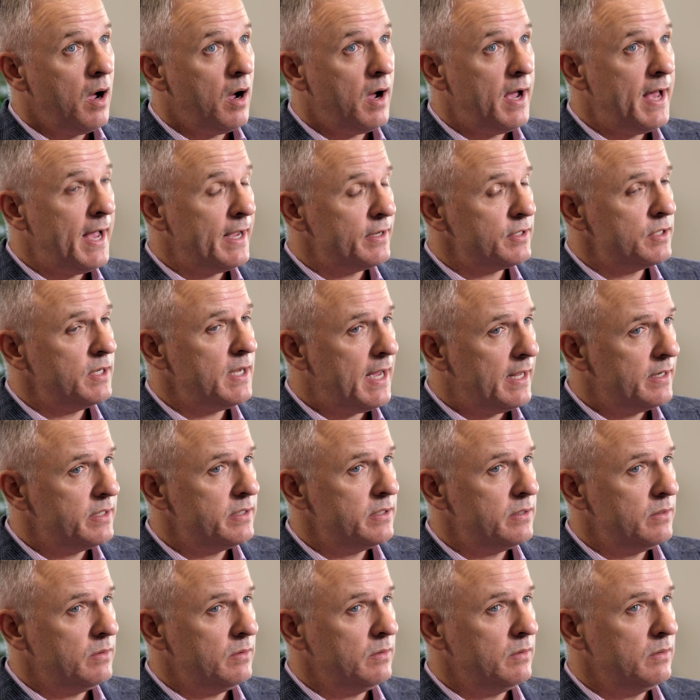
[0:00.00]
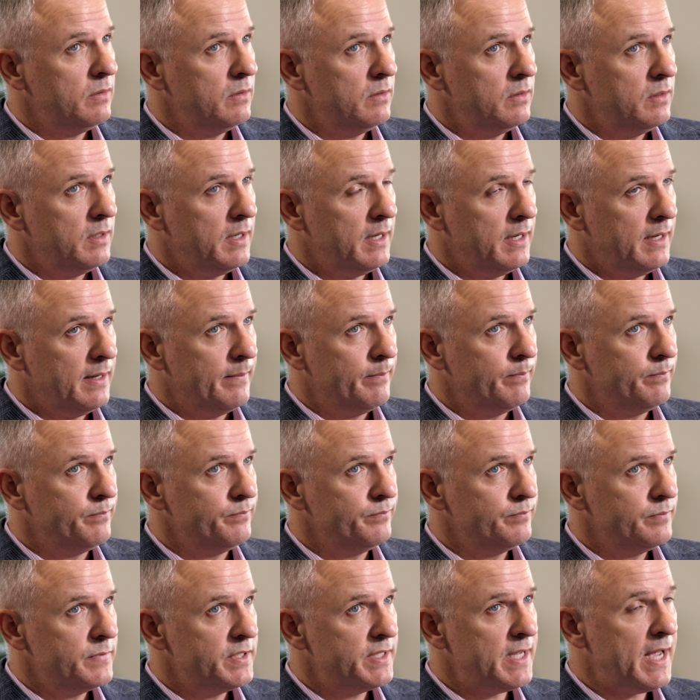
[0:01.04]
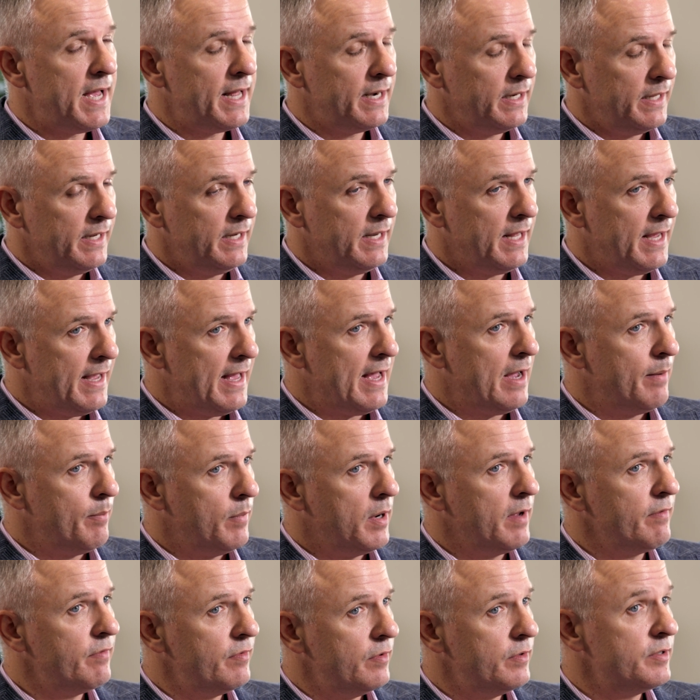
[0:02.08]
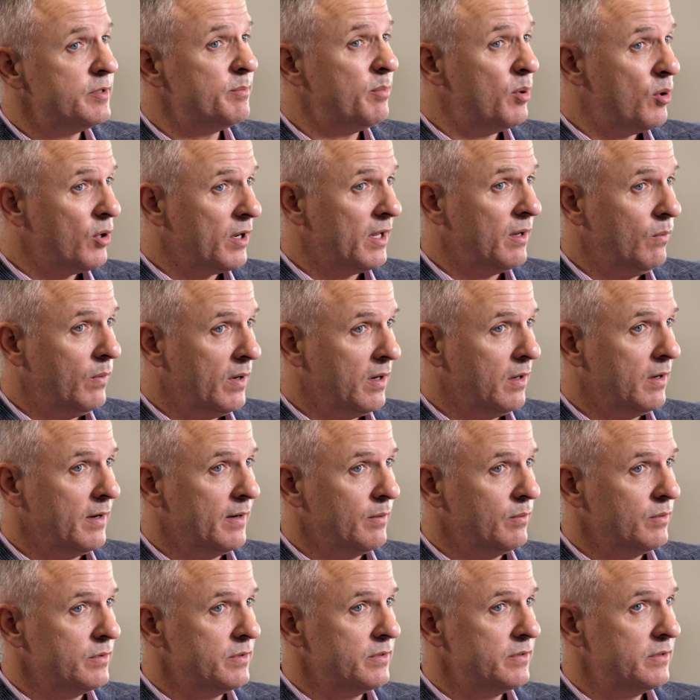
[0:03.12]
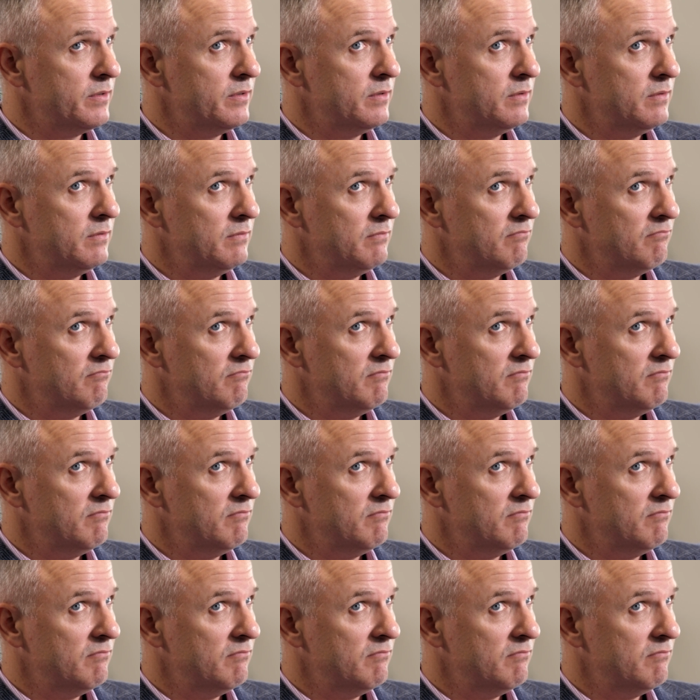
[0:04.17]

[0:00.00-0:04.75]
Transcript: I actually had to sadly lay out my first body when I was